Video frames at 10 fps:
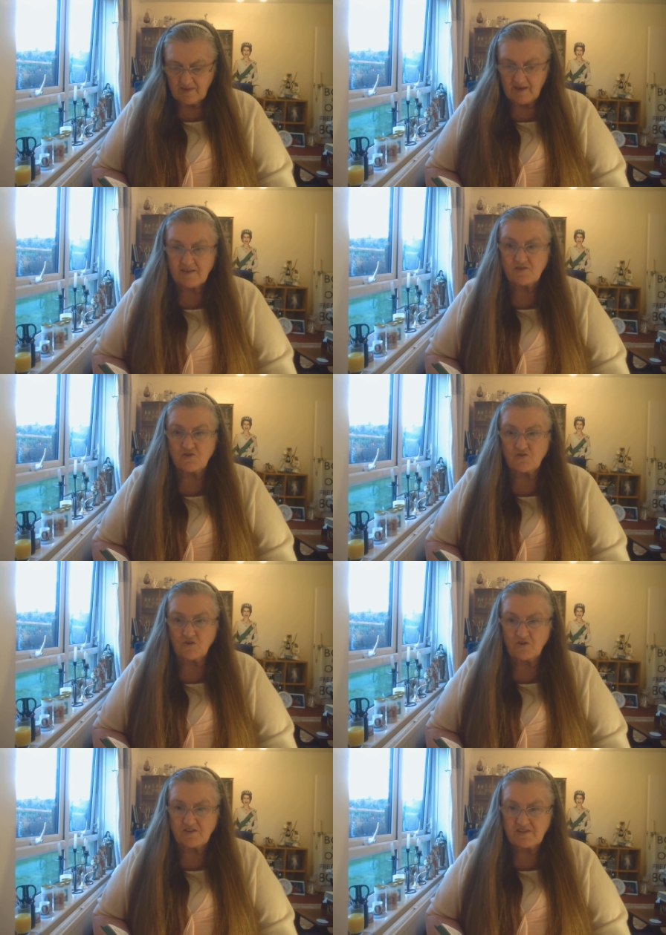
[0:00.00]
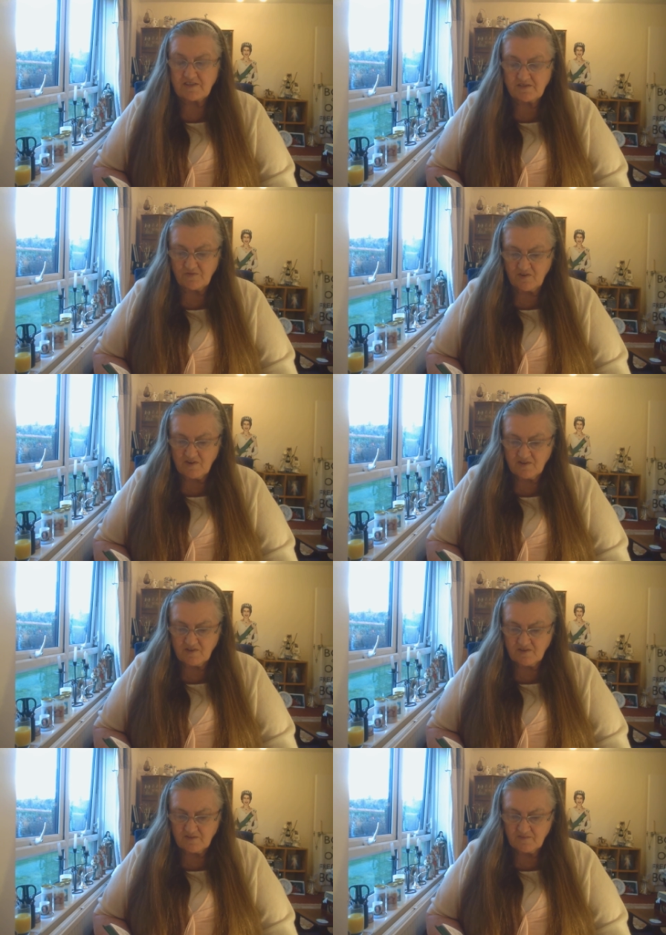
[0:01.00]
as strong as this, Father,
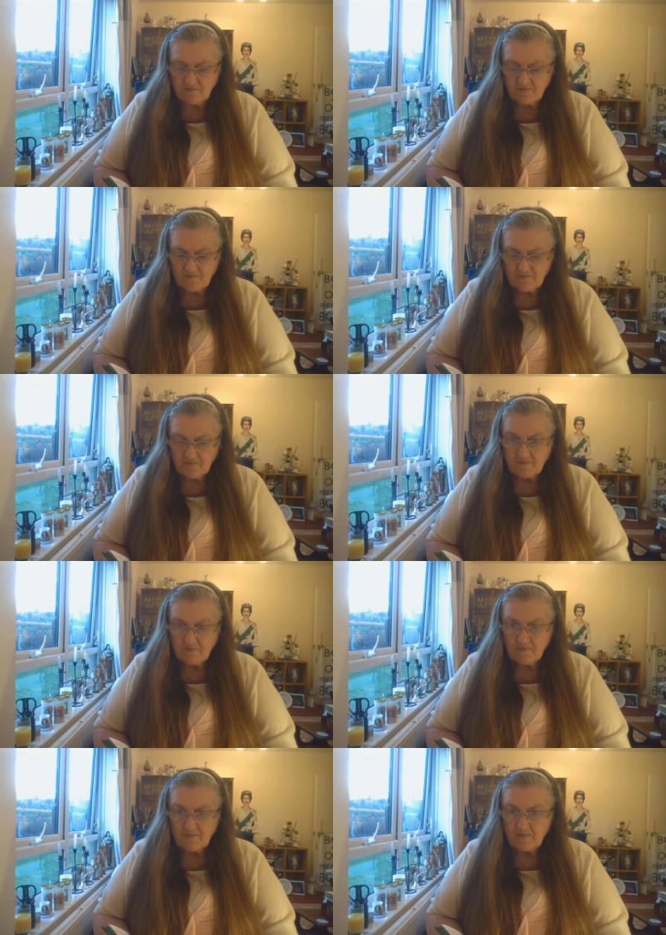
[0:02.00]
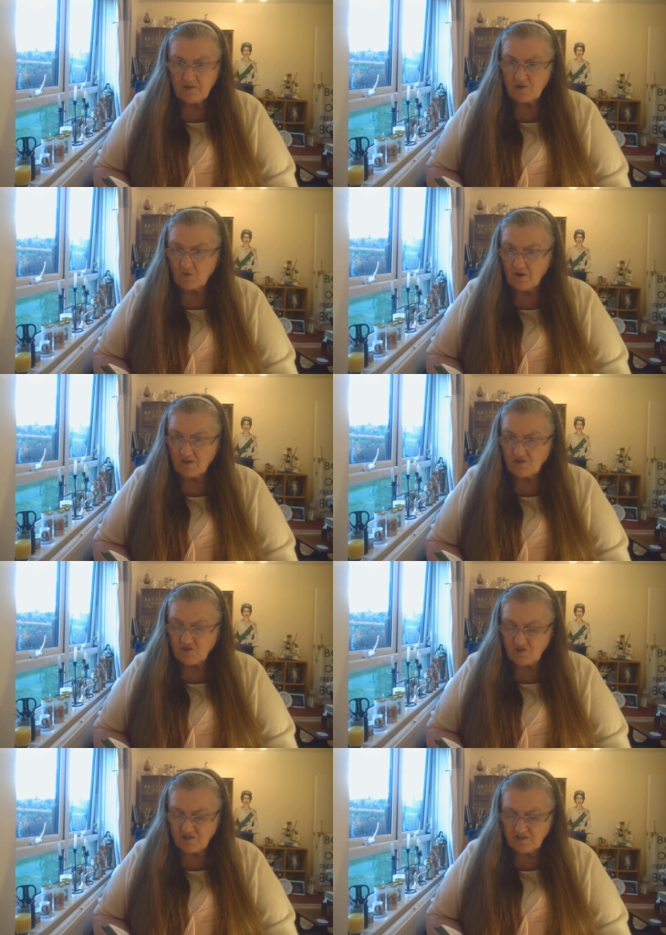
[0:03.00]
to ask
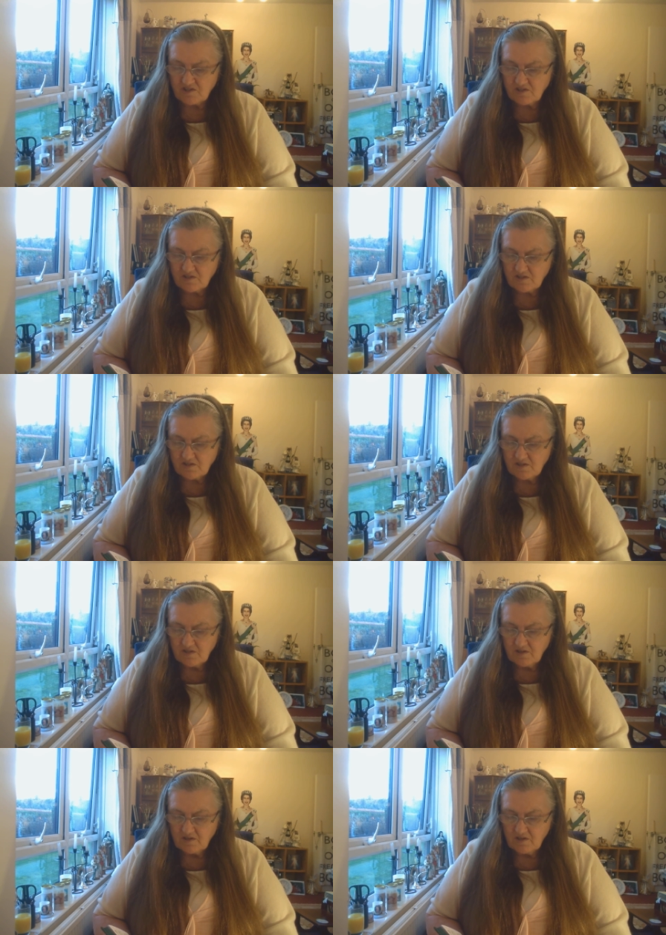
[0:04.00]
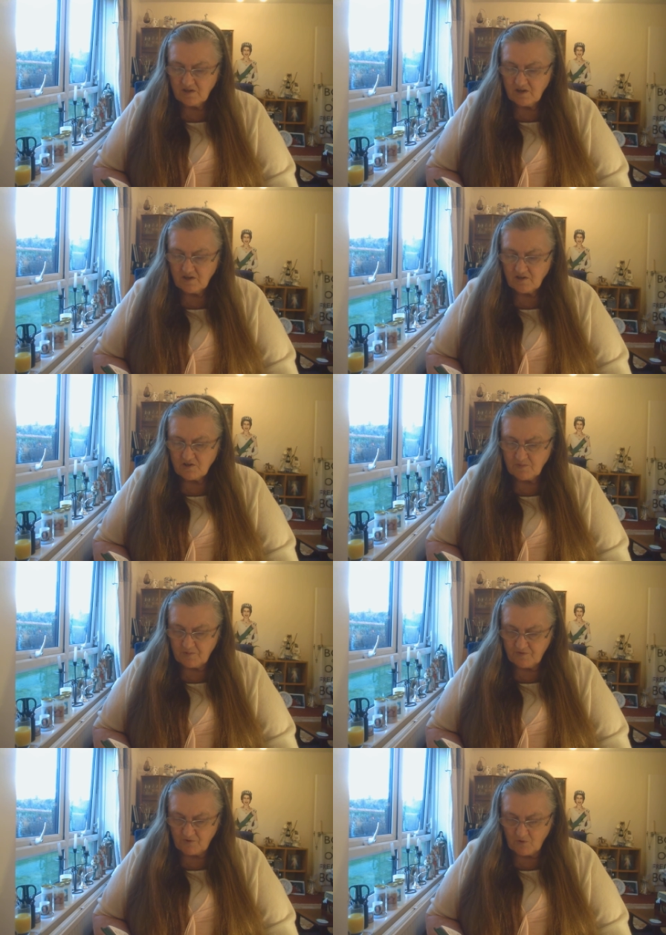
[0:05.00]
Jesus to
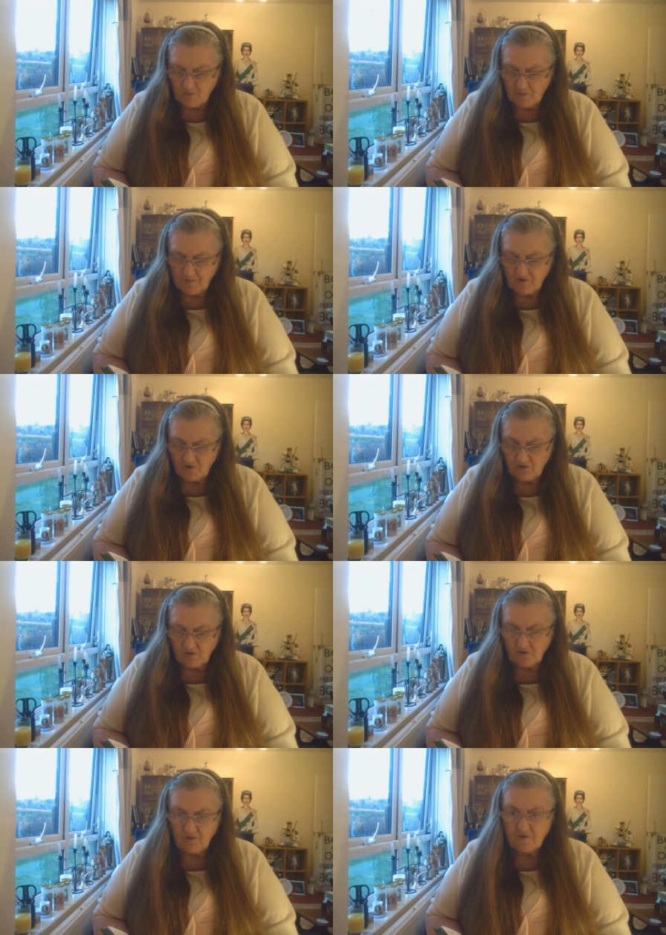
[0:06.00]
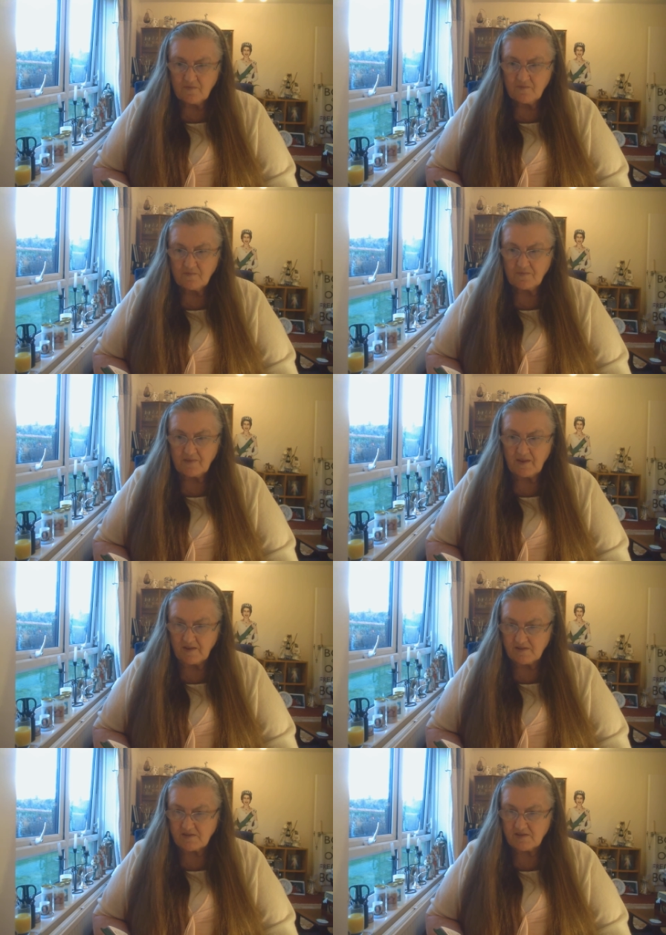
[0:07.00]
perform a miracle
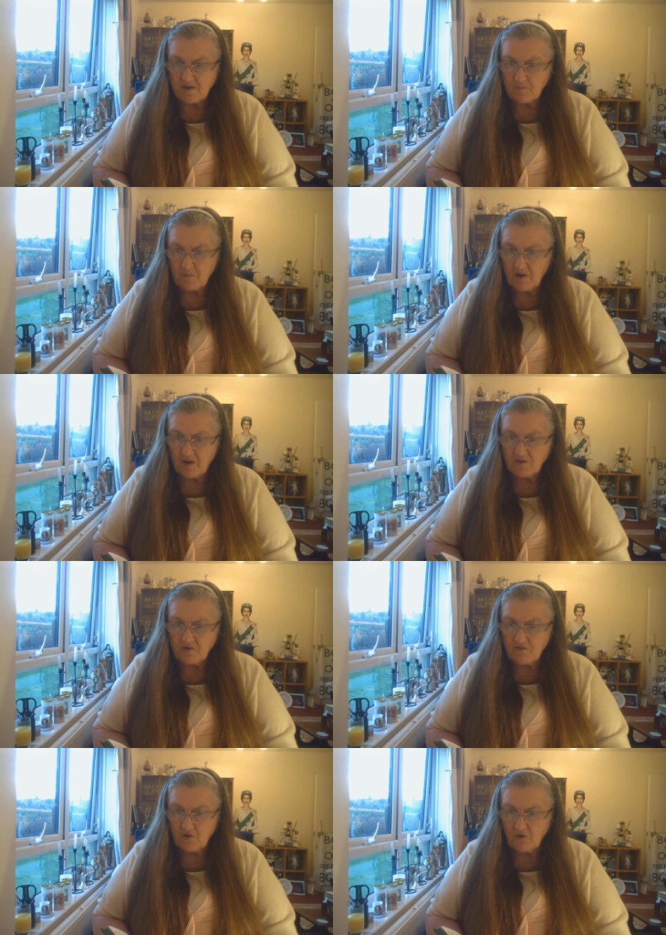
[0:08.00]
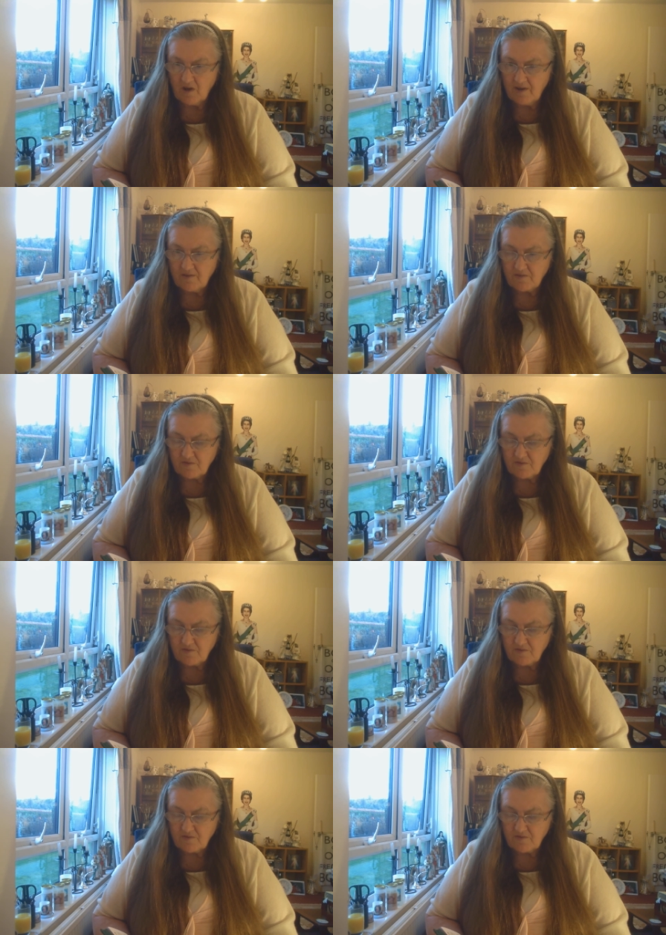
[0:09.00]
in some part of your life?